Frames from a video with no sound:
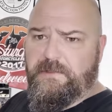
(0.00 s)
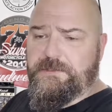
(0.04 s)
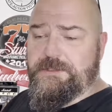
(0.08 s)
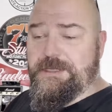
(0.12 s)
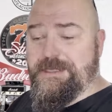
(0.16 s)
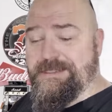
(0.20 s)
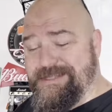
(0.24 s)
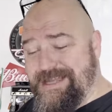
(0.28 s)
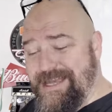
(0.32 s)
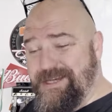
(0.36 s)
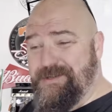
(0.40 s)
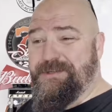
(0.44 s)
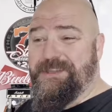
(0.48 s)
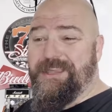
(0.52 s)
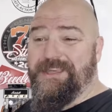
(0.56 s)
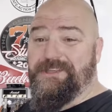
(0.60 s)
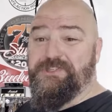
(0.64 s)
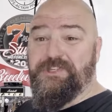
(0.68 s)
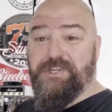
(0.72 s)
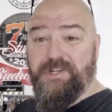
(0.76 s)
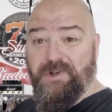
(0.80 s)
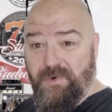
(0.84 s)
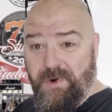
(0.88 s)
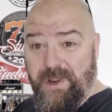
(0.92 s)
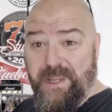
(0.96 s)
That's actually that
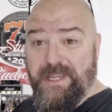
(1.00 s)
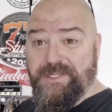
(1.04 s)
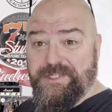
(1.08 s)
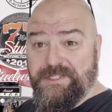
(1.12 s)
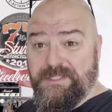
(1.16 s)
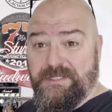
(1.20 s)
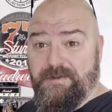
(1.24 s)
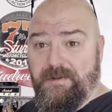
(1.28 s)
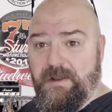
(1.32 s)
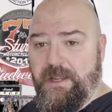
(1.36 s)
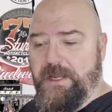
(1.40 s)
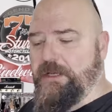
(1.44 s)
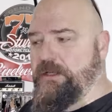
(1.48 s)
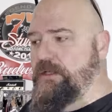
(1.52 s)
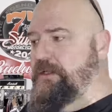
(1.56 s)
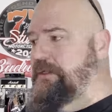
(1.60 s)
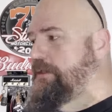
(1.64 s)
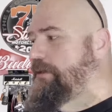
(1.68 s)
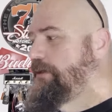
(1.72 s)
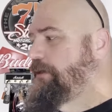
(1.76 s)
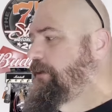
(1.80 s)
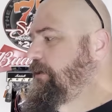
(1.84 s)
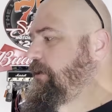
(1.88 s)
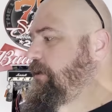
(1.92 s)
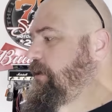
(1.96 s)
generation, right?
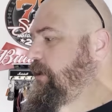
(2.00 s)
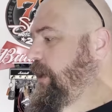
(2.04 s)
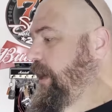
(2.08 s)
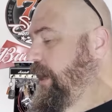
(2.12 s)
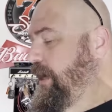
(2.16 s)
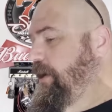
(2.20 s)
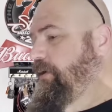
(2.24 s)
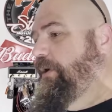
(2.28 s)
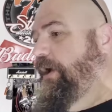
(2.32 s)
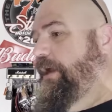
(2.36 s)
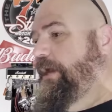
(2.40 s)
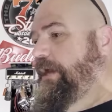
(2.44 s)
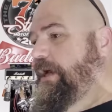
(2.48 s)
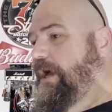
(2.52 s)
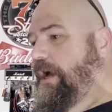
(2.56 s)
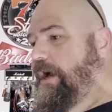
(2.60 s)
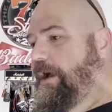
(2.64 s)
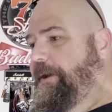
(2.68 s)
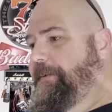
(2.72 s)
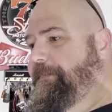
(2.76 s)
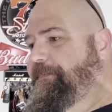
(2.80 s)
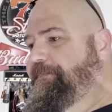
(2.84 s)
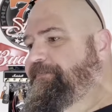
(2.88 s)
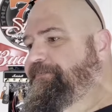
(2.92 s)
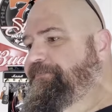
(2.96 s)

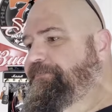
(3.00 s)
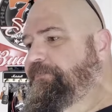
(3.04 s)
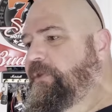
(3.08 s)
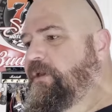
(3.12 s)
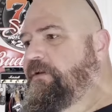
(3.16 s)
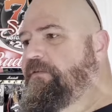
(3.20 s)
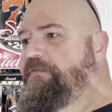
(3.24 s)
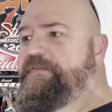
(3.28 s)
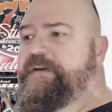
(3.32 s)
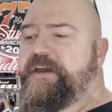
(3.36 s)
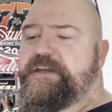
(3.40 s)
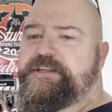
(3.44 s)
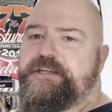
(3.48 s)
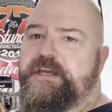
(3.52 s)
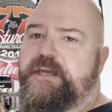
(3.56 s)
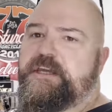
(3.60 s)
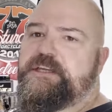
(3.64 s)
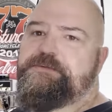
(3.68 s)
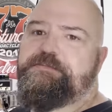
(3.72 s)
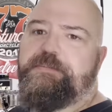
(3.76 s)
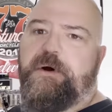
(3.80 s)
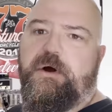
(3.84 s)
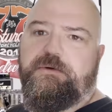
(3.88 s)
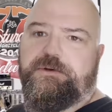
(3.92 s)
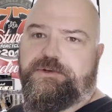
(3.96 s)
Anyway, fixing
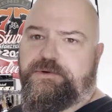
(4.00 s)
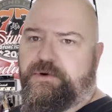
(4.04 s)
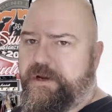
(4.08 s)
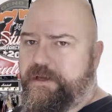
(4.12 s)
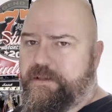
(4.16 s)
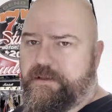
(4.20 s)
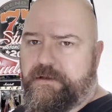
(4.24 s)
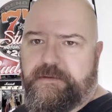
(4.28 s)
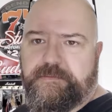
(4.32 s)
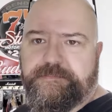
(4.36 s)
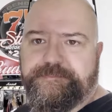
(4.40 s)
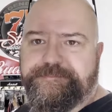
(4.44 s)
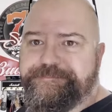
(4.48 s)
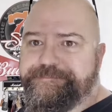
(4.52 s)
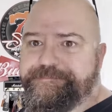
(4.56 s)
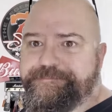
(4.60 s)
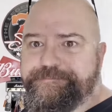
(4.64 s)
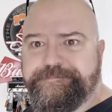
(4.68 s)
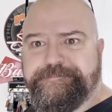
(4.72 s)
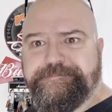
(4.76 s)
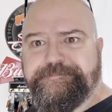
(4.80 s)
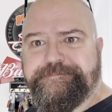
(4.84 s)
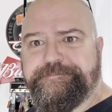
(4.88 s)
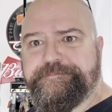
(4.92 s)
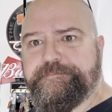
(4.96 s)
his boat trailer,
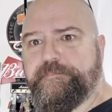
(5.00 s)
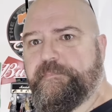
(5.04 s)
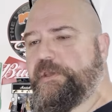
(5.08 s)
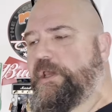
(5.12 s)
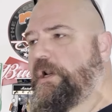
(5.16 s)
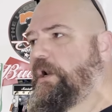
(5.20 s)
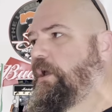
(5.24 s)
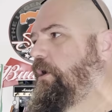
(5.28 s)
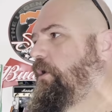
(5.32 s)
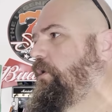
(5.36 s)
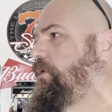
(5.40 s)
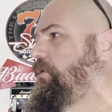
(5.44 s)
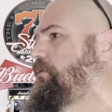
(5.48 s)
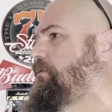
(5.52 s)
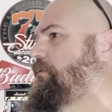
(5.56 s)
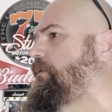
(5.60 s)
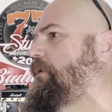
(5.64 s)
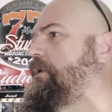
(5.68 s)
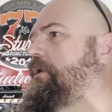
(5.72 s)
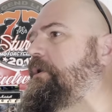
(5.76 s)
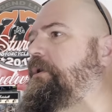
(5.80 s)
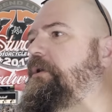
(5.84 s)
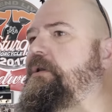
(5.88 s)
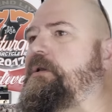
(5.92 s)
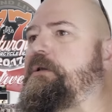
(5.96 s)
you know,
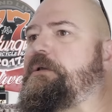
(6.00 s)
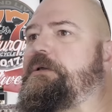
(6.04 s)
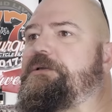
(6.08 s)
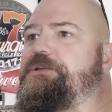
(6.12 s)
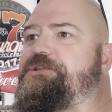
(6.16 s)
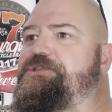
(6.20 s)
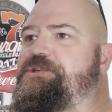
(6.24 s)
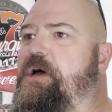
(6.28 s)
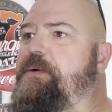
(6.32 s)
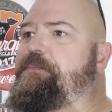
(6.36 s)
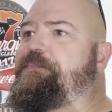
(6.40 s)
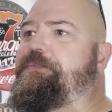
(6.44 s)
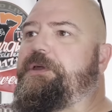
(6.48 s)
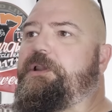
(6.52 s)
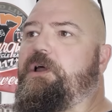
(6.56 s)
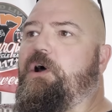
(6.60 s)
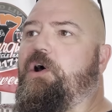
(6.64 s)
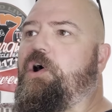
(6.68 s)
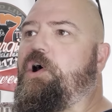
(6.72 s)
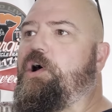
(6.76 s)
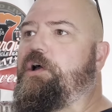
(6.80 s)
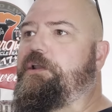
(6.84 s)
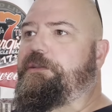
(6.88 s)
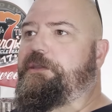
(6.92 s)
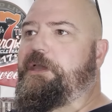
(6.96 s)
something
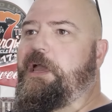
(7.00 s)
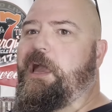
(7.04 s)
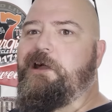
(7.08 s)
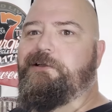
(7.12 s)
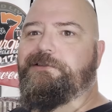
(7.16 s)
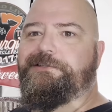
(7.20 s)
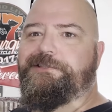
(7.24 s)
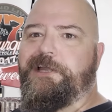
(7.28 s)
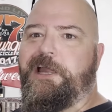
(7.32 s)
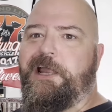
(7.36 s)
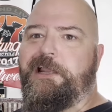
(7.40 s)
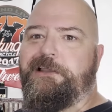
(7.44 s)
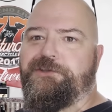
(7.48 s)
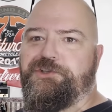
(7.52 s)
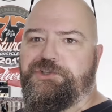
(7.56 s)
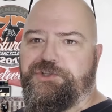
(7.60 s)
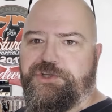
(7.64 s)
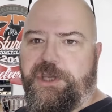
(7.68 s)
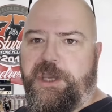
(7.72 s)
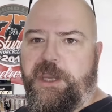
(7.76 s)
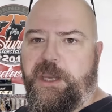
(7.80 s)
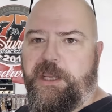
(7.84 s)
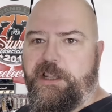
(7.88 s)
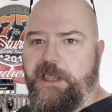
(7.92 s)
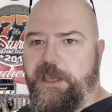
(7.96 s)
on the outside of the
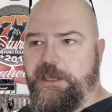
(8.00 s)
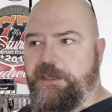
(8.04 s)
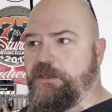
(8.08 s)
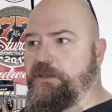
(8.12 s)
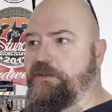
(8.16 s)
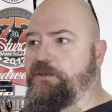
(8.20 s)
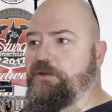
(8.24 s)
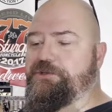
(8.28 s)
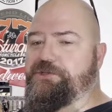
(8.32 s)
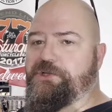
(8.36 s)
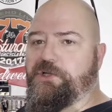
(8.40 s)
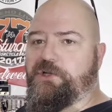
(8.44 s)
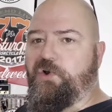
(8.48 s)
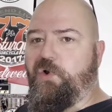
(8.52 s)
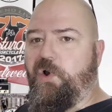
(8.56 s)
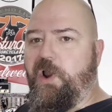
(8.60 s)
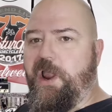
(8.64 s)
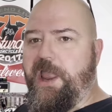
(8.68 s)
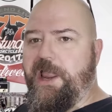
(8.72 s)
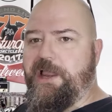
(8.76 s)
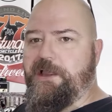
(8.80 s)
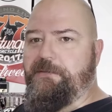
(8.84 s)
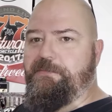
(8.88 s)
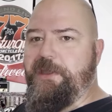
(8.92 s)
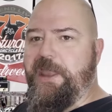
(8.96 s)
shed. Like there's a
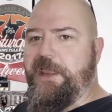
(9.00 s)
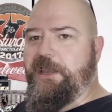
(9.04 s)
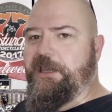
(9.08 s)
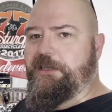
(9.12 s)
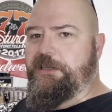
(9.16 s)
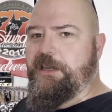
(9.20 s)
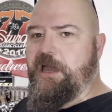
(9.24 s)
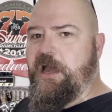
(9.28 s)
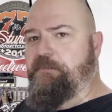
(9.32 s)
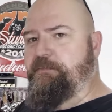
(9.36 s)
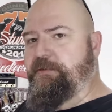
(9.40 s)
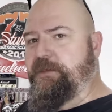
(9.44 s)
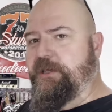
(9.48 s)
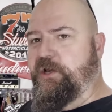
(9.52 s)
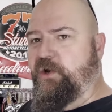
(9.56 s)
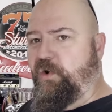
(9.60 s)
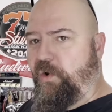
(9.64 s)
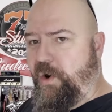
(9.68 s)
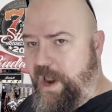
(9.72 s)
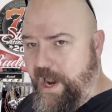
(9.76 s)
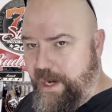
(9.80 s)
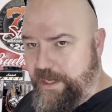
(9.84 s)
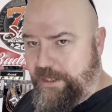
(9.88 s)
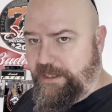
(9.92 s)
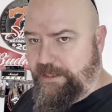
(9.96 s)
crack, make it not be a
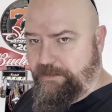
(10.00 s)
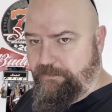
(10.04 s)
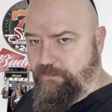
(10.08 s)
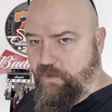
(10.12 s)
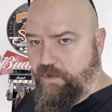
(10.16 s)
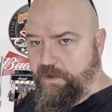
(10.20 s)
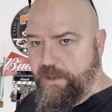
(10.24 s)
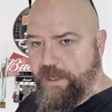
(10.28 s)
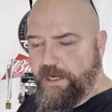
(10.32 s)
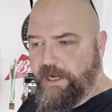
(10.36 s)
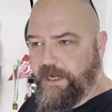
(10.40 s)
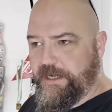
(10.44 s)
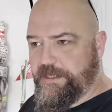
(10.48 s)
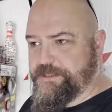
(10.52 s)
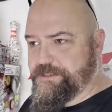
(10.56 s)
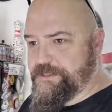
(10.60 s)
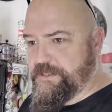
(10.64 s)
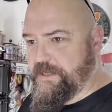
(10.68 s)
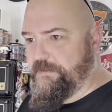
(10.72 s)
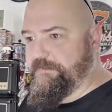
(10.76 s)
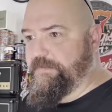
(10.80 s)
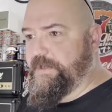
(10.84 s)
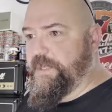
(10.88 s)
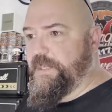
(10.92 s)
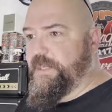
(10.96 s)
crack anymore, that kind of
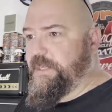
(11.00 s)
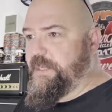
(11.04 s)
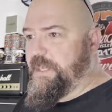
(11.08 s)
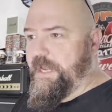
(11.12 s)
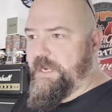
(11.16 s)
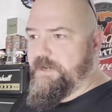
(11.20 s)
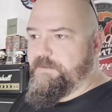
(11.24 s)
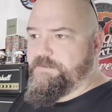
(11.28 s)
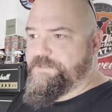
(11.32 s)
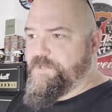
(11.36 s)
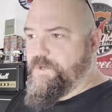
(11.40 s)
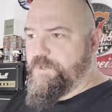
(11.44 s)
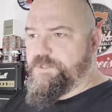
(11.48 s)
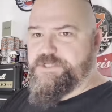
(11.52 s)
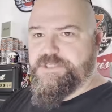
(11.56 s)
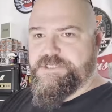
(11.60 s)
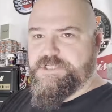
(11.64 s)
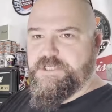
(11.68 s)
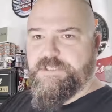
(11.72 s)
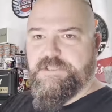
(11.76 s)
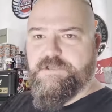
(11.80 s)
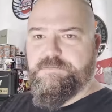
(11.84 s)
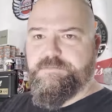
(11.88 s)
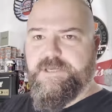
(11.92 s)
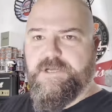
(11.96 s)
stuff. And it was always just
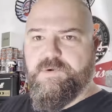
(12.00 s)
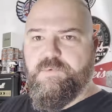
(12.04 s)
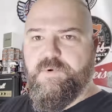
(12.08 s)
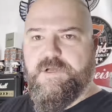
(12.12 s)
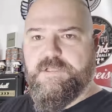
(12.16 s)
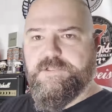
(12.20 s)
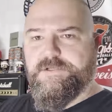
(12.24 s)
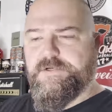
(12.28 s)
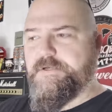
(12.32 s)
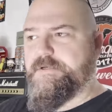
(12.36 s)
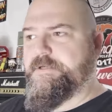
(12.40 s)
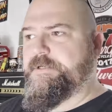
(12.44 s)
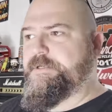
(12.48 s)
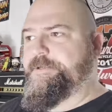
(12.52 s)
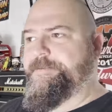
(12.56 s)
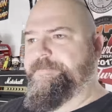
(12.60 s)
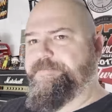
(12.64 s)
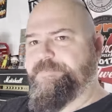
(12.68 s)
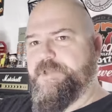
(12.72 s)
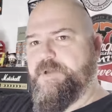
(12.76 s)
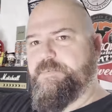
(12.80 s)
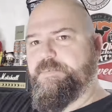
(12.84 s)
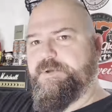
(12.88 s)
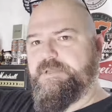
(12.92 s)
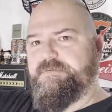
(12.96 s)
a little MIG welder.
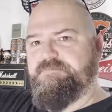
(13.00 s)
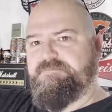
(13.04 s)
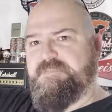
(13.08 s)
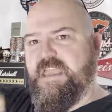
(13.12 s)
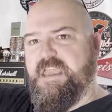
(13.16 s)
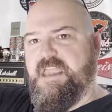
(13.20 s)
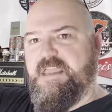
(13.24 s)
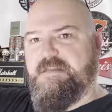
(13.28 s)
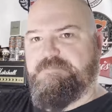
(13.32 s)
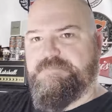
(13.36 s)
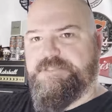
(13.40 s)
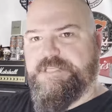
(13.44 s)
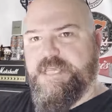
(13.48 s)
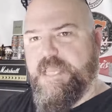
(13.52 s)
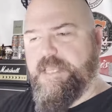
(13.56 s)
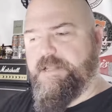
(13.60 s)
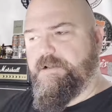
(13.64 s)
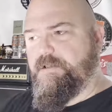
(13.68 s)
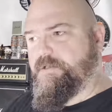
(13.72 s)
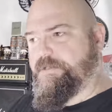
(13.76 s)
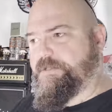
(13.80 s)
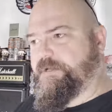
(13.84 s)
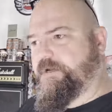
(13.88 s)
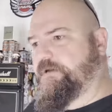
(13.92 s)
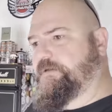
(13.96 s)
And we'd tack it
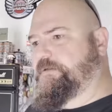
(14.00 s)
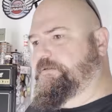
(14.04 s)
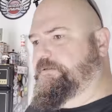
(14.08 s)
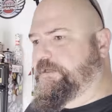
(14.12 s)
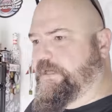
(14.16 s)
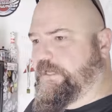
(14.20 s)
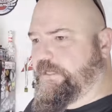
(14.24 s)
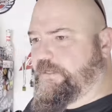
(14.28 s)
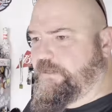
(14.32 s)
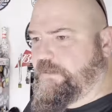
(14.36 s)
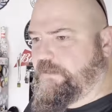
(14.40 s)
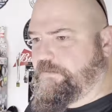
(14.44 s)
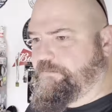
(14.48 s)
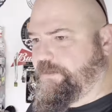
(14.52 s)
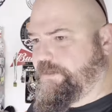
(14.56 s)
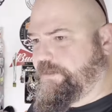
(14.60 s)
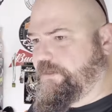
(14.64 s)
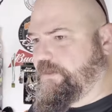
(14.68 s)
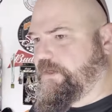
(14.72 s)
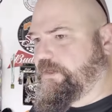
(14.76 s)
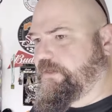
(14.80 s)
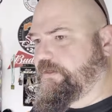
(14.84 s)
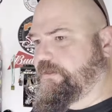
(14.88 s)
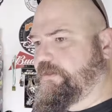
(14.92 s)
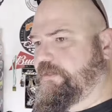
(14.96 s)
on there and it'd be
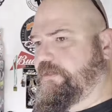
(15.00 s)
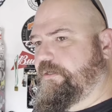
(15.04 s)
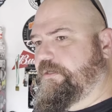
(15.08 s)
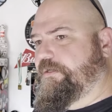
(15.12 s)
done.